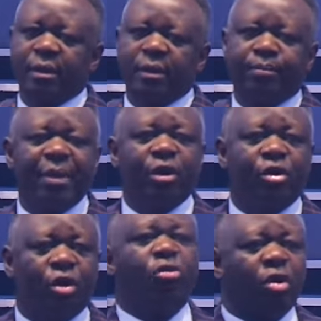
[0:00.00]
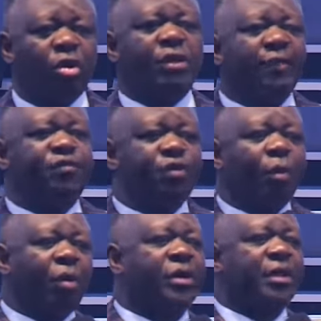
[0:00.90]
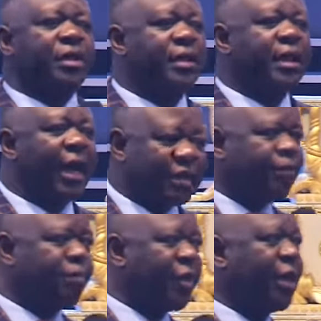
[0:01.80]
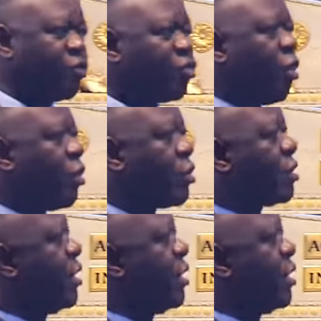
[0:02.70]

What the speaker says: May God not give your body as a prey to dogs.